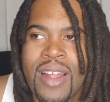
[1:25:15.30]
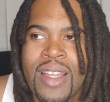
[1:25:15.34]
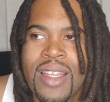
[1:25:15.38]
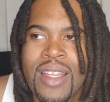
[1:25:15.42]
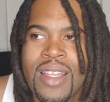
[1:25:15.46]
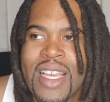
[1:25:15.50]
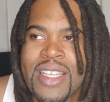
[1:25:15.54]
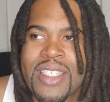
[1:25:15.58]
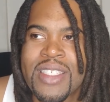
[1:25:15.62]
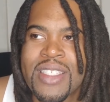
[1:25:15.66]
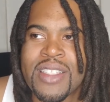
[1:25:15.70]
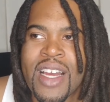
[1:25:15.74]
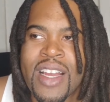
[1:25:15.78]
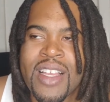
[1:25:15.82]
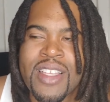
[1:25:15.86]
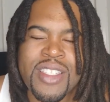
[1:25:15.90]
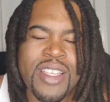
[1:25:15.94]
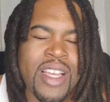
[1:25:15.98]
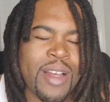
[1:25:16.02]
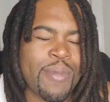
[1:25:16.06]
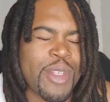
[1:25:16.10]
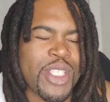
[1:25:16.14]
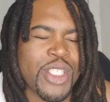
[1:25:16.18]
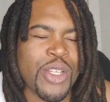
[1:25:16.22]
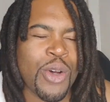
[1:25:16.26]
that's done
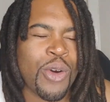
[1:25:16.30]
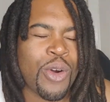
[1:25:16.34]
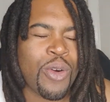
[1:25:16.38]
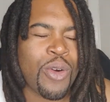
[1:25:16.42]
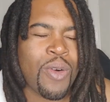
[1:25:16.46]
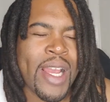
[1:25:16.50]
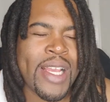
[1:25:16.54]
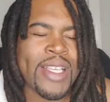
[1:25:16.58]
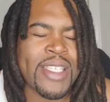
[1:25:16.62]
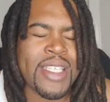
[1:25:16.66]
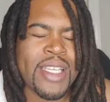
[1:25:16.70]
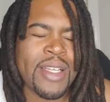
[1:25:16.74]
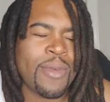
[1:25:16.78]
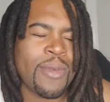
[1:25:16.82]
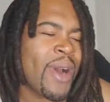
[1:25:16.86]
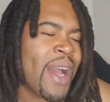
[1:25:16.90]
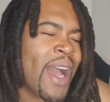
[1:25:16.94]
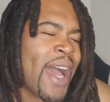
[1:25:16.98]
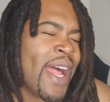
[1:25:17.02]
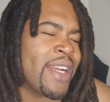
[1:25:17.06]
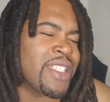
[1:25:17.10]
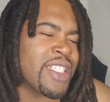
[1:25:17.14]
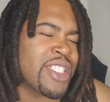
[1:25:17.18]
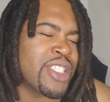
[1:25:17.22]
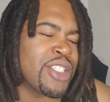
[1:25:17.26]
something so crazy where
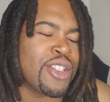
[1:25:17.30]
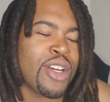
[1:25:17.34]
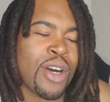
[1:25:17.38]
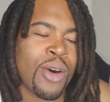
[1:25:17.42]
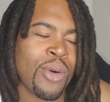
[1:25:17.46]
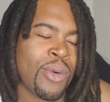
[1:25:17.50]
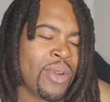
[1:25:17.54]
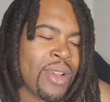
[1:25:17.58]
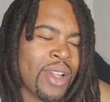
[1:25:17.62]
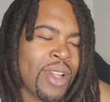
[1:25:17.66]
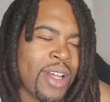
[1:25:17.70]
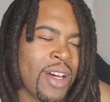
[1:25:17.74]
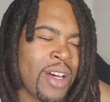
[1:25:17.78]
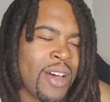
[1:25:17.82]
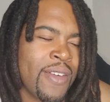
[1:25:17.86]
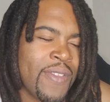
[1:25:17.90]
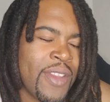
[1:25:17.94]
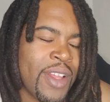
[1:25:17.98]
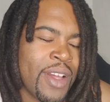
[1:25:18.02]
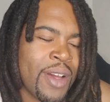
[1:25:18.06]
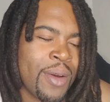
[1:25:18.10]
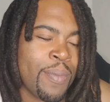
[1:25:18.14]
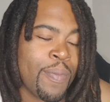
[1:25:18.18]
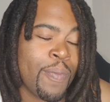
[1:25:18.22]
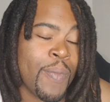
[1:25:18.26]
I just don't love
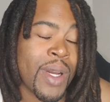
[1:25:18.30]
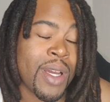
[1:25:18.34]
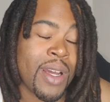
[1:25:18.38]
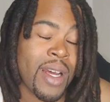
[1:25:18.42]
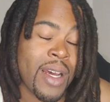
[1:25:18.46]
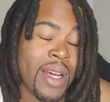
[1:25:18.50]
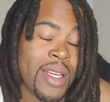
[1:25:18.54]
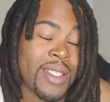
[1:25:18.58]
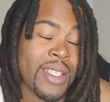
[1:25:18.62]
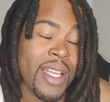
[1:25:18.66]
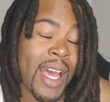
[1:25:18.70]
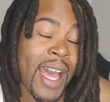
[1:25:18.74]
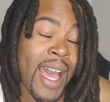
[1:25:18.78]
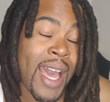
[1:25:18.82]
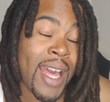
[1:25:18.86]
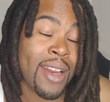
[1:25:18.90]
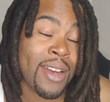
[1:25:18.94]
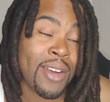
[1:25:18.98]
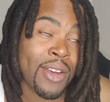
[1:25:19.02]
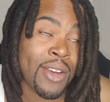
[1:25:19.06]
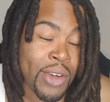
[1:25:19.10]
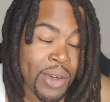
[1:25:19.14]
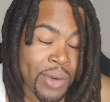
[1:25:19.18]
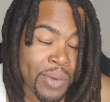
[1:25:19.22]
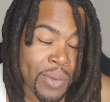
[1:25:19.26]
them, because I
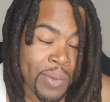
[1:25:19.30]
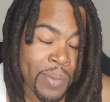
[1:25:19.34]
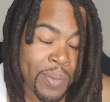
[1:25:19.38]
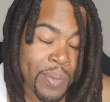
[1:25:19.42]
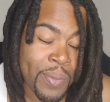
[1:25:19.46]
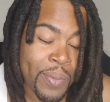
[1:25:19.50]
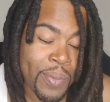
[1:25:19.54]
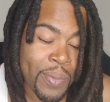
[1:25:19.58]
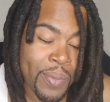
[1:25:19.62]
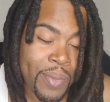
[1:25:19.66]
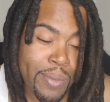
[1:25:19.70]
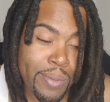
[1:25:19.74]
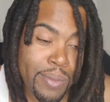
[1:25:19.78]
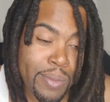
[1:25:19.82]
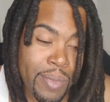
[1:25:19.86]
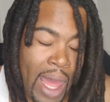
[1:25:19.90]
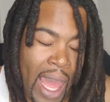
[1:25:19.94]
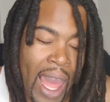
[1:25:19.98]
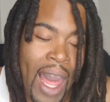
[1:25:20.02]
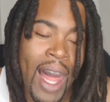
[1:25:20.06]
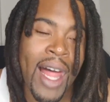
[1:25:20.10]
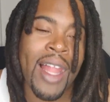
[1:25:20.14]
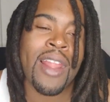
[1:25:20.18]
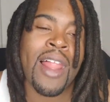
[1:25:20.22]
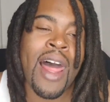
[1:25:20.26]
do.
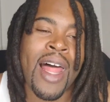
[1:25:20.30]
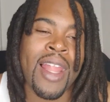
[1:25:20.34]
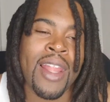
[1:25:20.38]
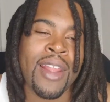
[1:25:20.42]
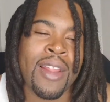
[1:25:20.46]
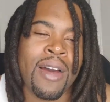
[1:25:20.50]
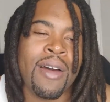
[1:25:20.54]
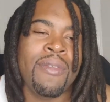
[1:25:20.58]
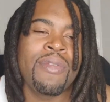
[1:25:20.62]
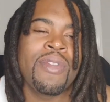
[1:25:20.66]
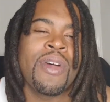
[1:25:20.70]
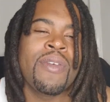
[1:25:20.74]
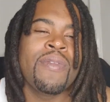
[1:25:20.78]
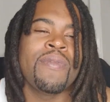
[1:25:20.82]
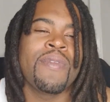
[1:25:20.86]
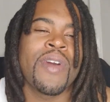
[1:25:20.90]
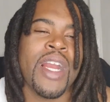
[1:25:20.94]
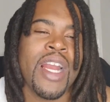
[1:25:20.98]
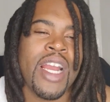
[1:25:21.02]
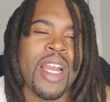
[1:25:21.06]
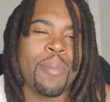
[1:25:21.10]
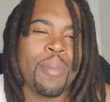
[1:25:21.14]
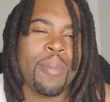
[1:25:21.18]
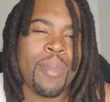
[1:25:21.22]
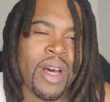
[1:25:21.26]
I love them
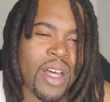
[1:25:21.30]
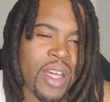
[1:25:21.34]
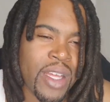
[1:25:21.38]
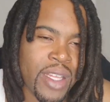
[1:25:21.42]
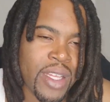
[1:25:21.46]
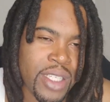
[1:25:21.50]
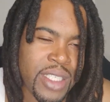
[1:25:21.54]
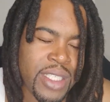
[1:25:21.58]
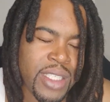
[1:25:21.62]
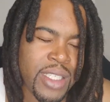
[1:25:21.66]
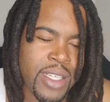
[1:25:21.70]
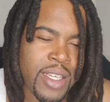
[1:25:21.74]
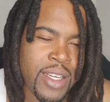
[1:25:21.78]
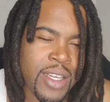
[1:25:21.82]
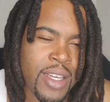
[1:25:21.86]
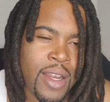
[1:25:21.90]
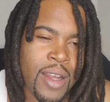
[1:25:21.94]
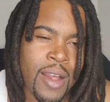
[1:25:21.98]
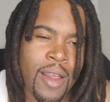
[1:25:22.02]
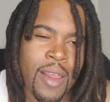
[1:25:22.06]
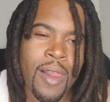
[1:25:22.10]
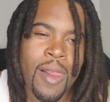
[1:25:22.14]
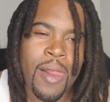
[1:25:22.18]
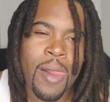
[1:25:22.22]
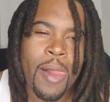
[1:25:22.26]
very much.
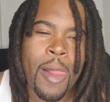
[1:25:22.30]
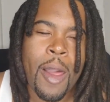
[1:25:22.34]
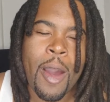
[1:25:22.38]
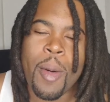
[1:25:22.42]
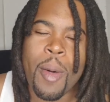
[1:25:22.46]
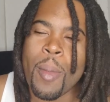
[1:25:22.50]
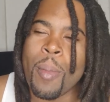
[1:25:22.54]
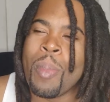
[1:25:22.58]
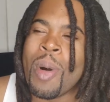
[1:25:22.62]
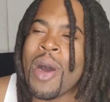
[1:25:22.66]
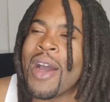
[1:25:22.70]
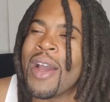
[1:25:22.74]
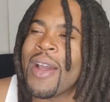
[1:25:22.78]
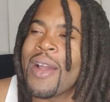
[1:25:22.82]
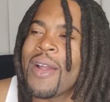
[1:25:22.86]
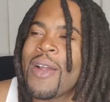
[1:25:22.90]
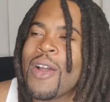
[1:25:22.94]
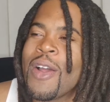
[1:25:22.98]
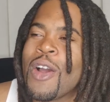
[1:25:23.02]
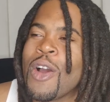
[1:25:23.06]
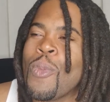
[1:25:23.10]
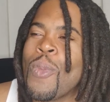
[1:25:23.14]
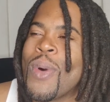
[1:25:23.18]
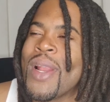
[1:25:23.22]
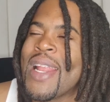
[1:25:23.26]
But
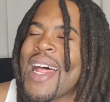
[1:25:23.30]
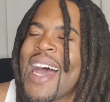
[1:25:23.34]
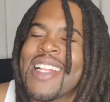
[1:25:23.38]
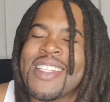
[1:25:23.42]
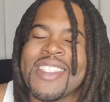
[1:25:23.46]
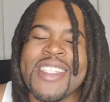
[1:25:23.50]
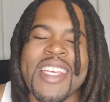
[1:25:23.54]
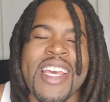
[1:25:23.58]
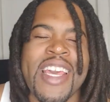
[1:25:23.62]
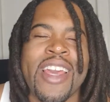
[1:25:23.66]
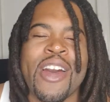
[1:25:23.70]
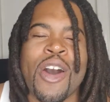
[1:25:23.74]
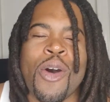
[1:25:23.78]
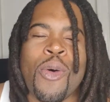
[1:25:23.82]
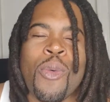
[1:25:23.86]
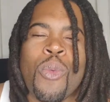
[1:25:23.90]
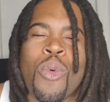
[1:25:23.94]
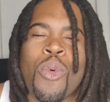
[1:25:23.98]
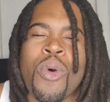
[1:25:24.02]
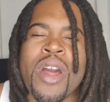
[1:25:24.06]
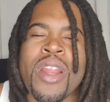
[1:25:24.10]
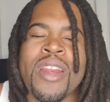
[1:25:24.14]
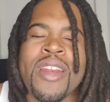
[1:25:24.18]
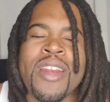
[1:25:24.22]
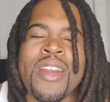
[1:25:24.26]
will I take a
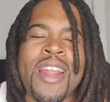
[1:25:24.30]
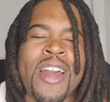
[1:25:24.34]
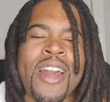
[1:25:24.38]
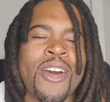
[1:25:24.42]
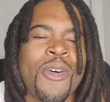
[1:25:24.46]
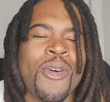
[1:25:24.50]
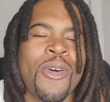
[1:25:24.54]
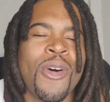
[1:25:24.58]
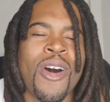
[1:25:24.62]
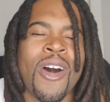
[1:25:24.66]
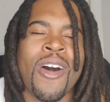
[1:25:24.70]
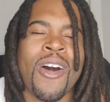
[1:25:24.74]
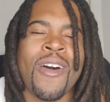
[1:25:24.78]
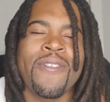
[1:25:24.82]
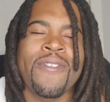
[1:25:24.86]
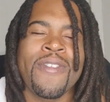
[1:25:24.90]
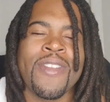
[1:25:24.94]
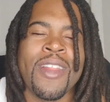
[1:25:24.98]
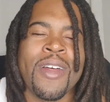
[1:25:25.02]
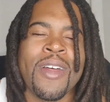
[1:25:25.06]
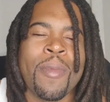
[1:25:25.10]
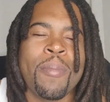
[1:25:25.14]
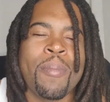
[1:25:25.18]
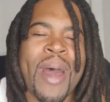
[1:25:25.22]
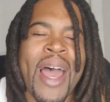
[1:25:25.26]
wood nickel off
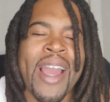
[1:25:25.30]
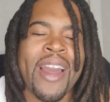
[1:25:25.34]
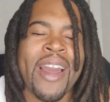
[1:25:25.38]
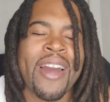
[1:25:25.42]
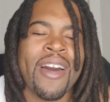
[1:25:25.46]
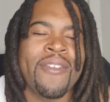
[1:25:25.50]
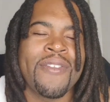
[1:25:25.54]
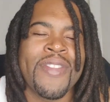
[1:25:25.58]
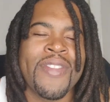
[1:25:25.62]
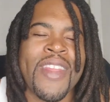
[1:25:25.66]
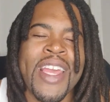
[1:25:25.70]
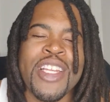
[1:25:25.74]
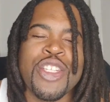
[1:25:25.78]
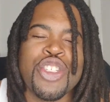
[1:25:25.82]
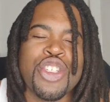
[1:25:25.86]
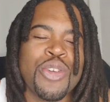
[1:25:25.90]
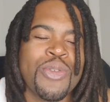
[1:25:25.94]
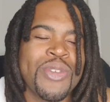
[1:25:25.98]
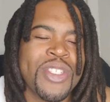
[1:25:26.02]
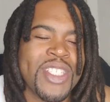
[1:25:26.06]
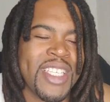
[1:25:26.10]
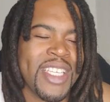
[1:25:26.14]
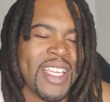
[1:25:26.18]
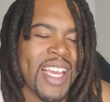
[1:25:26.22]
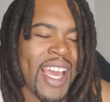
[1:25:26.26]
the back of their
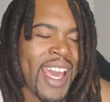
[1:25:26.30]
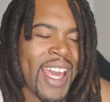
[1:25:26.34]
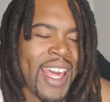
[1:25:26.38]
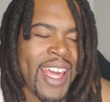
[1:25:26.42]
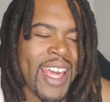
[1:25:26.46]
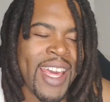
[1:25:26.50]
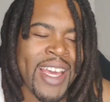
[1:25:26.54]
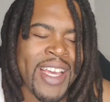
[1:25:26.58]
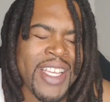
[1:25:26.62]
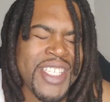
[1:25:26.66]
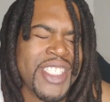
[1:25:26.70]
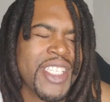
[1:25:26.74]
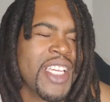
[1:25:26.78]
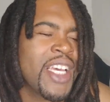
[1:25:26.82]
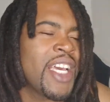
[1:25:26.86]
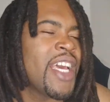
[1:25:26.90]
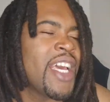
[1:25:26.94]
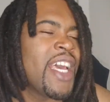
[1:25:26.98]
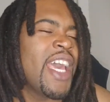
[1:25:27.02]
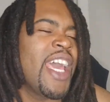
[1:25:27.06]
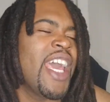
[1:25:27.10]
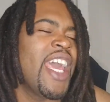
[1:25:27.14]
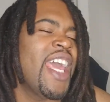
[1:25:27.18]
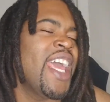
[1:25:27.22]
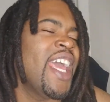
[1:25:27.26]
juicy ass?
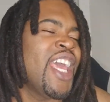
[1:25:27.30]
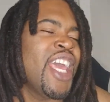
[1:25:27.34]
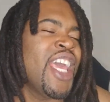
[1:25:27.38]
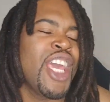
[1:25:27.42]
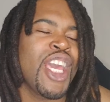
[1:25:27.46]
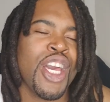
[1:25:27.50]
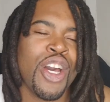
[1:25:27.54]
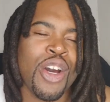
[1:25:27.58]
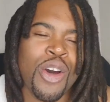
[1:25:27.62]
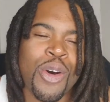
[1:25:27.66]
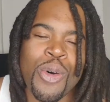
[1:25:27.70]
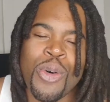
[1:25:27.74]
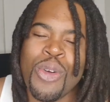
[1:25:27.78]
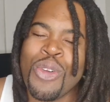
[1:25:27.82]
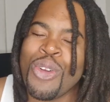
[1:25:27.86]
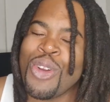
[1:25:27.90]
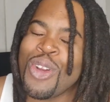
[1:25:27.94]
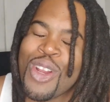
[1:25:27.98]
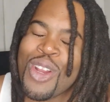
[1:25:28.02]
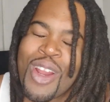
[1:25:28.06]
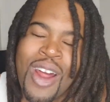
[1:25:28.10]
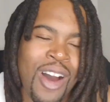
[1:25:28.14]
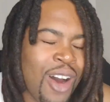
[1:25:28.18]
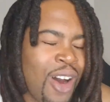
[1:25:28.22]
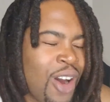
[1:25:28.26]
Hell
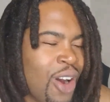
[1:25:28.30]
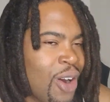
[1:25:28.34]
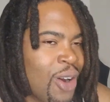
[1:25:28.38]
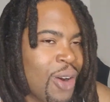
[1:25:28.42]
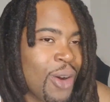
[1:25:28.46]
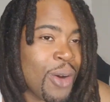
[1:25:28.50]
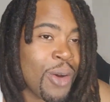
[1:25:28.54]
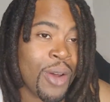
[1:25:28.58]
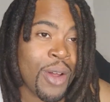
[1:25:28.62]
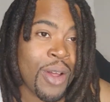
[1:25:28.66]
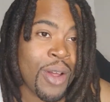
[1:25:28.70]
no.